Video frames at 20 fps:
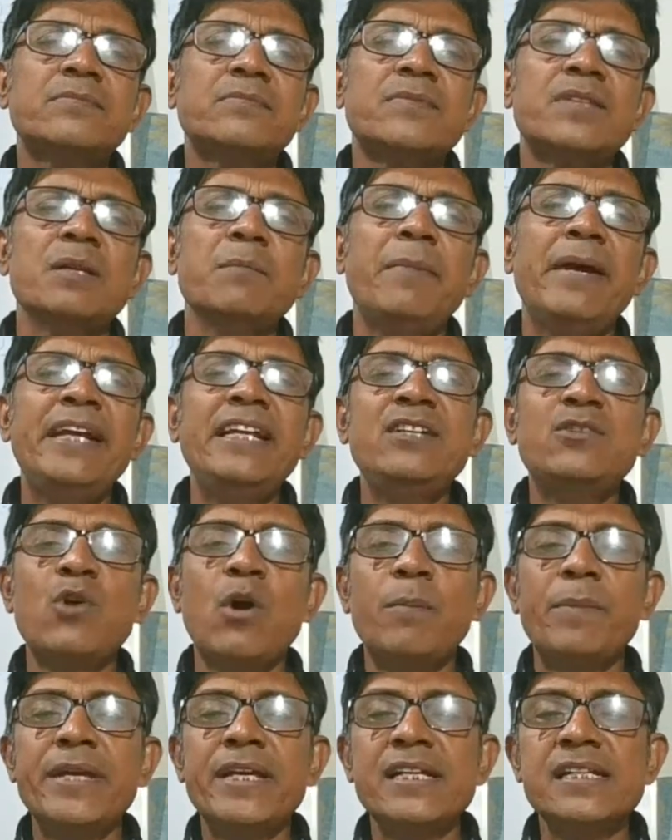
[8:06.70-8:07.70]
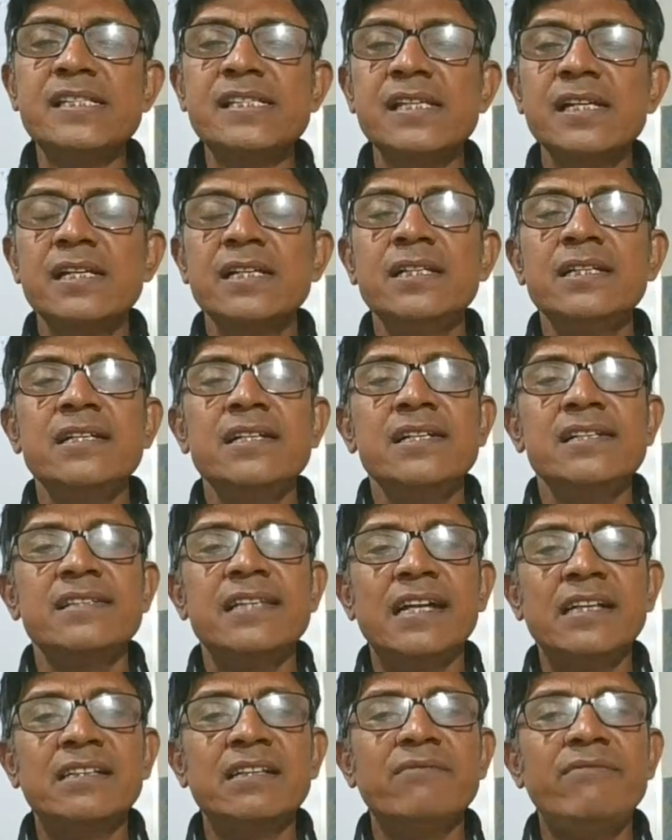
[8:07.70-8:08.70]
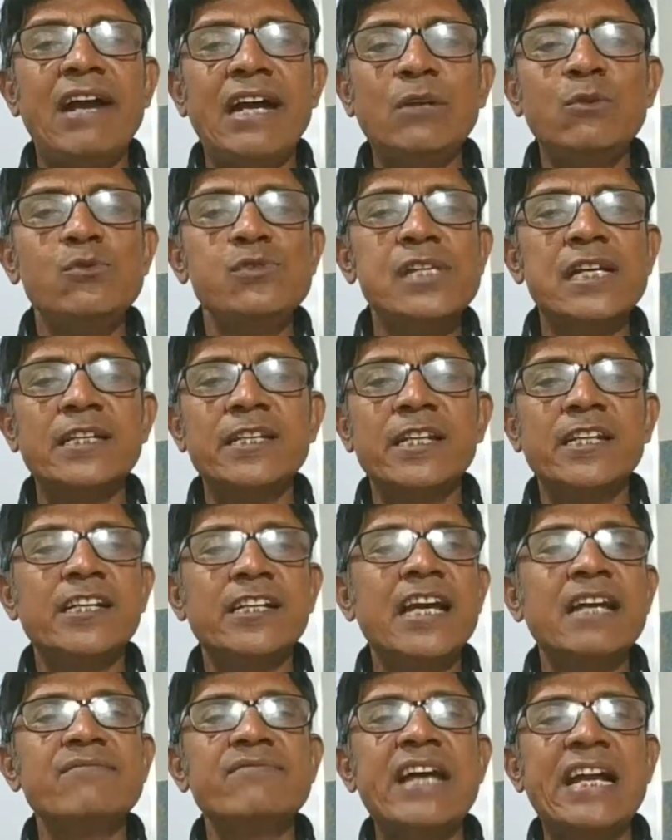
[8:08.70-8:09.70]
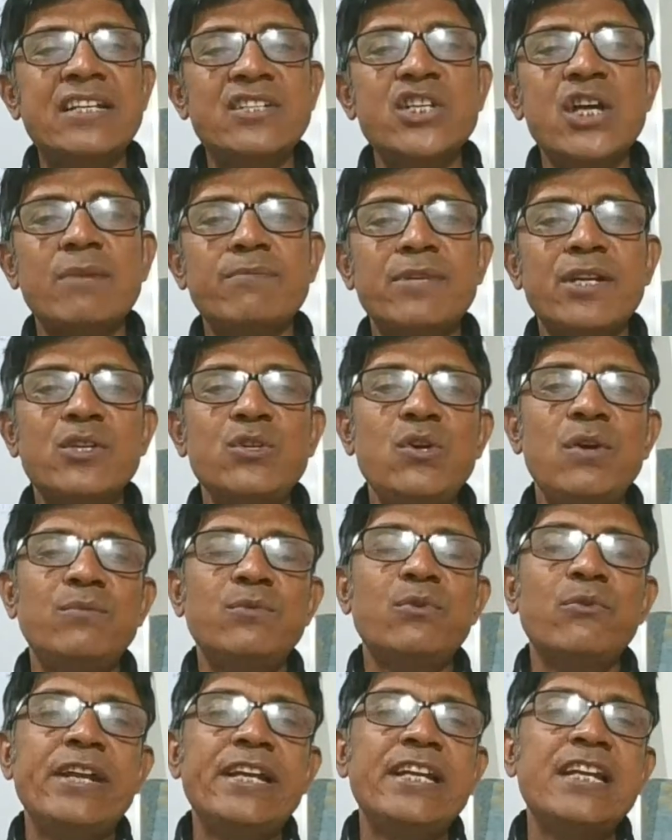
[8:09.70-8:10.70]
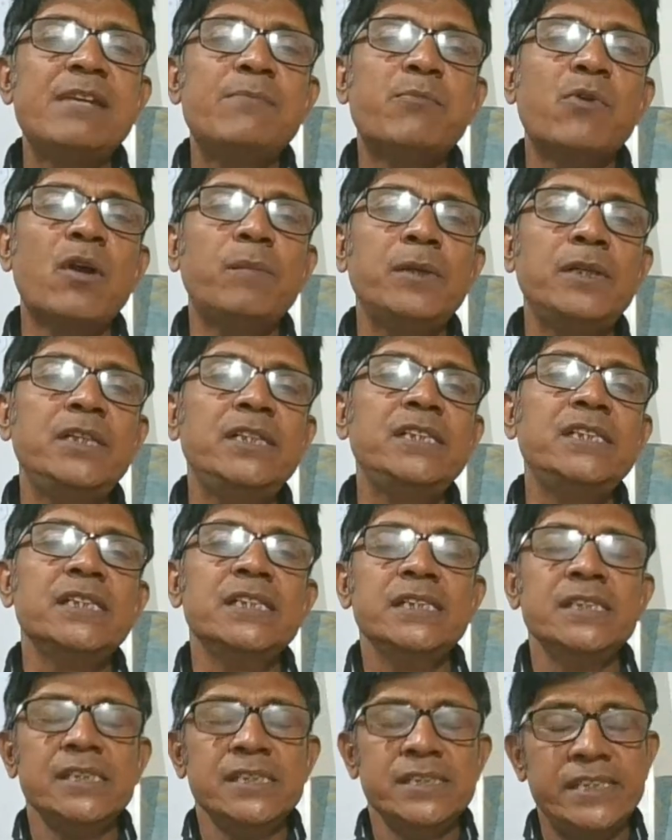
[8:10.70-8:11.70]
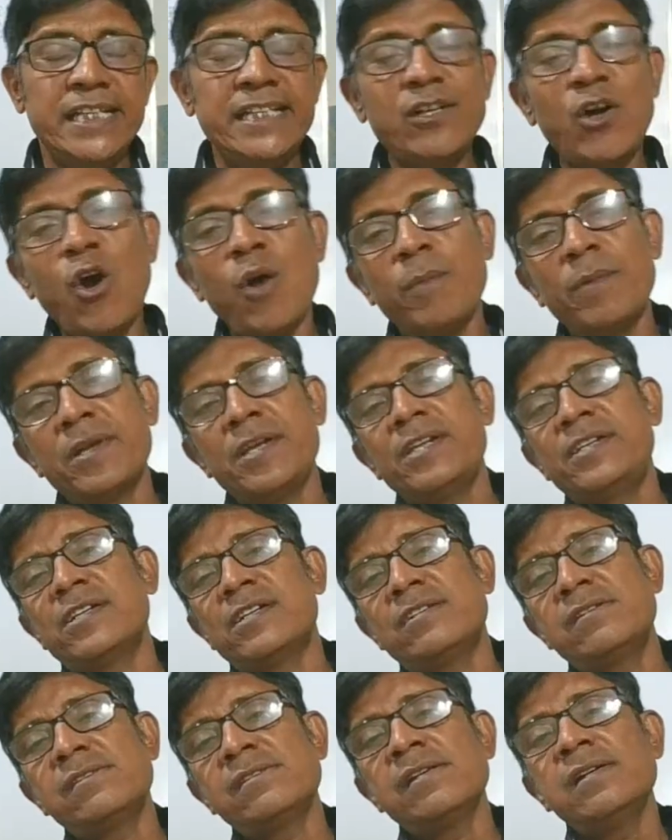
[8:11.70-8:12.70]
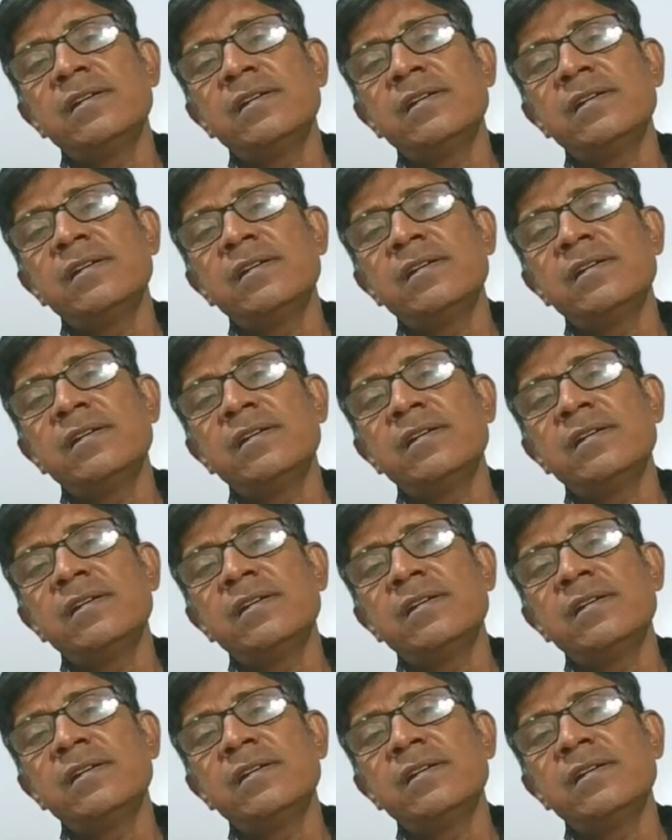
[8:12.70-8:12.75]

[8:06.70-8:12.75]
main topic is that the values and data type. That chapter you have to read it properly. Then the operators